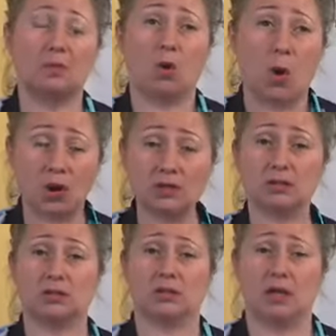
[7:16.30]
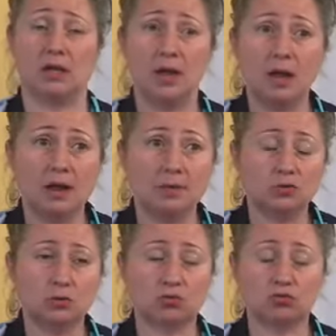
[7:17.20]
art, to that
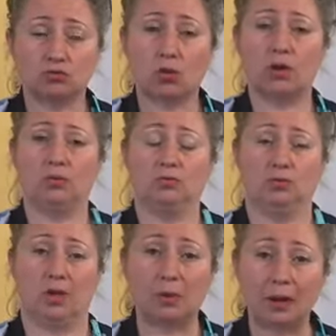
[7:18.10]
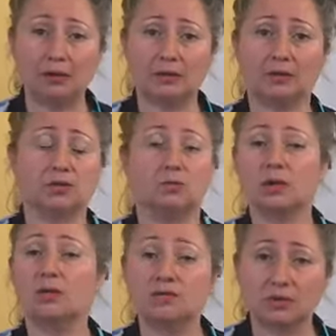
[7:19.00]
drawing, to that painting, to
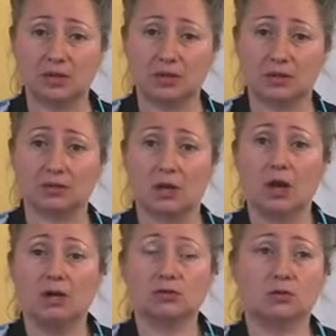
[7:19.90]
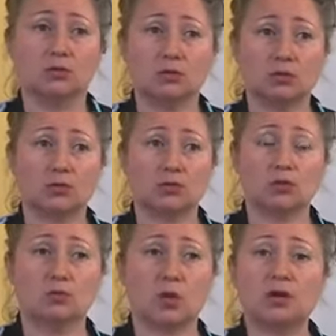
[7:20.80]
whatever it is. So
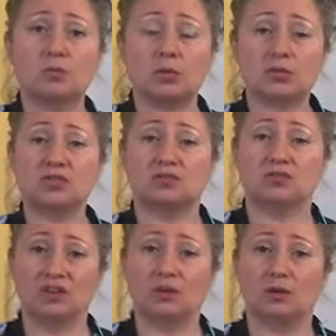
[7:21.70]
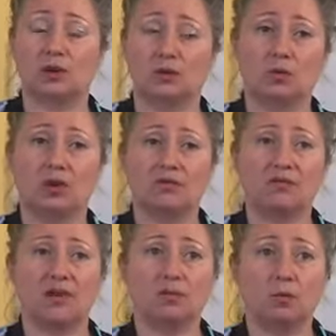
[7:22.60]
you want to persevere, and you want to
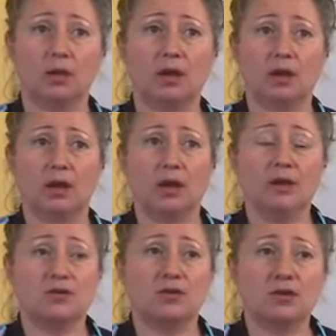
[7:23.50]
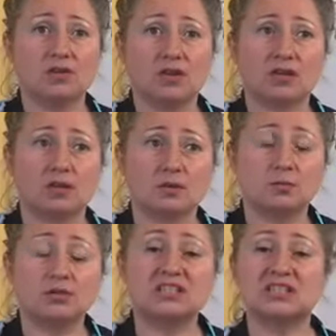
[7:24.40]
find a way to get the
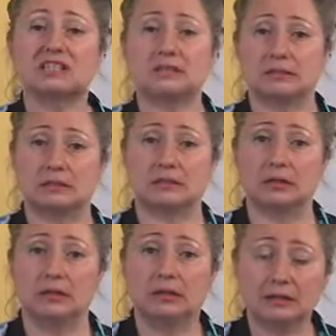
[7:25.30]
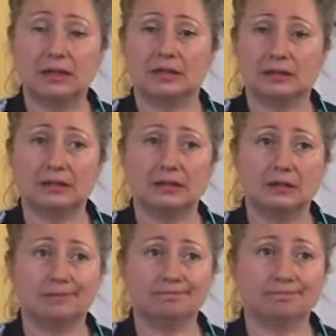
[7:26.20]
persistence to
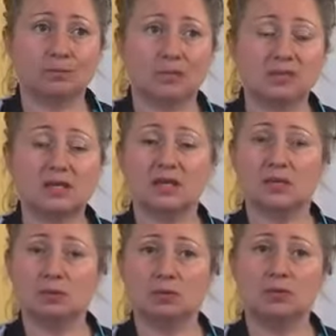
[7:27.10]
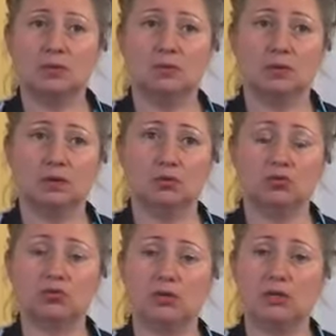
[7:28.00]
keep you
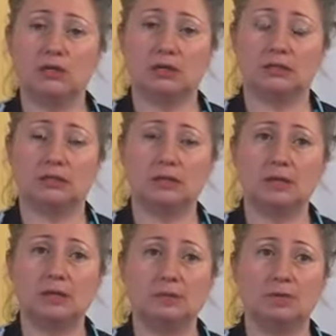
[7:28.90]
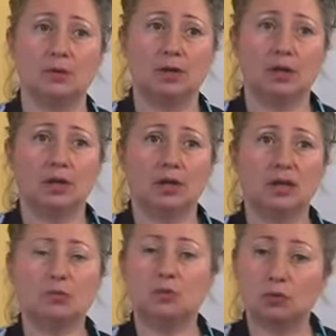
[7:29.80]
intrigued and to keep
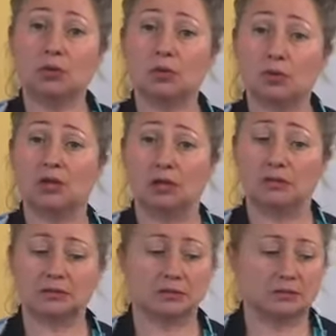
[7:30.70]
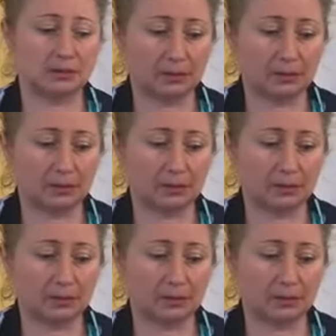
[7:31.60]
you curious.